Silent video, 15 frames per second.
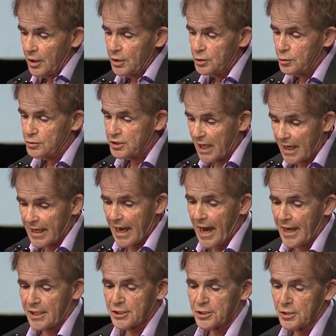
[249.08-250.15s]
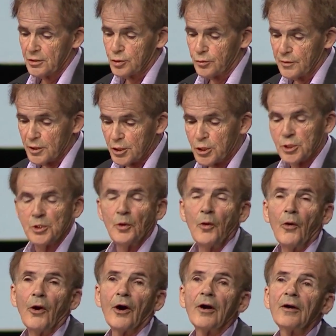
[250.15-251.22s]
to take action to
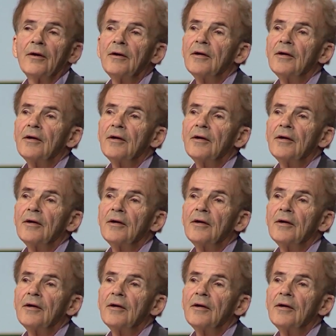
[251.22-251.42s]
ensure